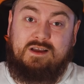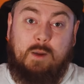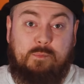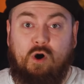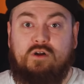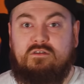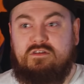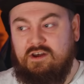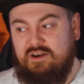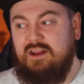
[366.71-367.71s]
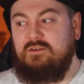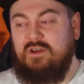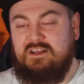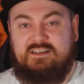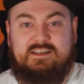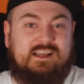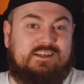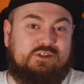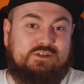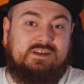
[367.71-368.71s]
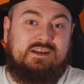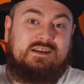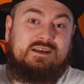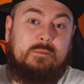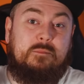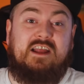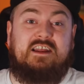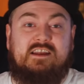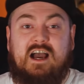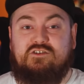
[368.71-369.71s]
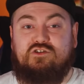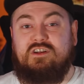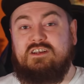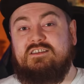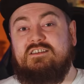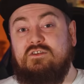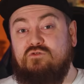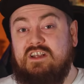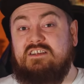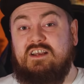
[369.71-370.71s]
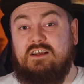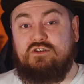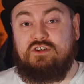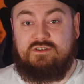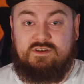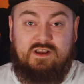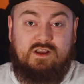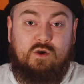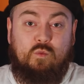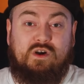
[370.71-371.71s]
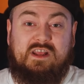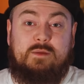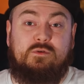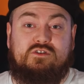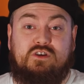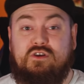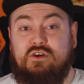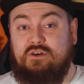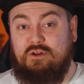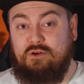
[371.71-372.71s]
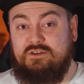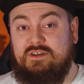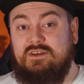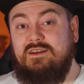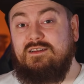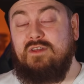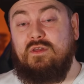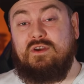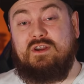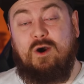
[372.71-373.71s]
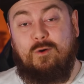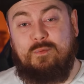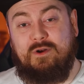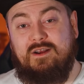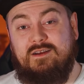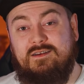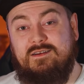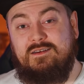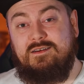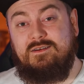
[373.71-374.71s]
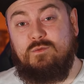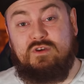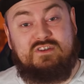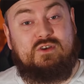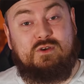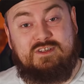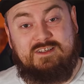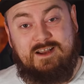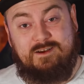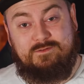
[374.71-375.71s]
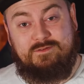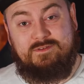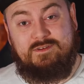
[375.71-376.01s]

Upon thorough investigation, many naturalists and researchers were able to conclude that the culprit was Gustave.